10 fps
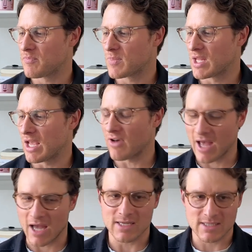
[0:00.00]
If I
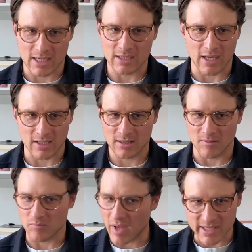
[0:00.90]
had to say like the
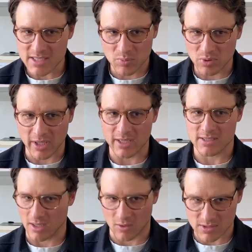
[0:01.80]
best place,
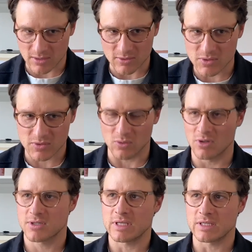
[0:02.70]
like single
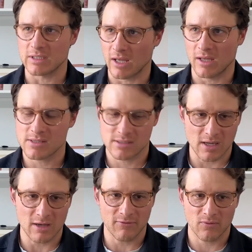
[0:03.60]
source to get
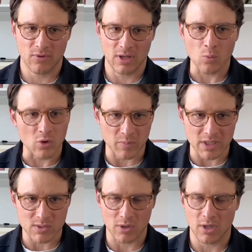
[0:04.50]
stuff, it would be
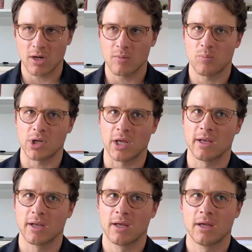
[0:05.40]
Twitter,
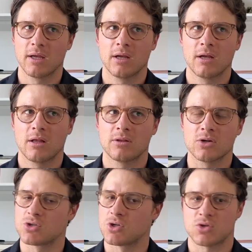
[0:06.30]
but
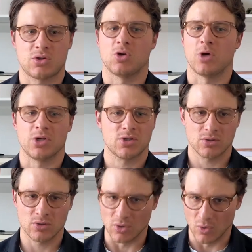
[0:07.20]
there's just so
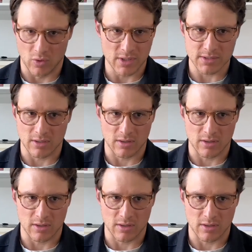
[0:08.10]
much noise on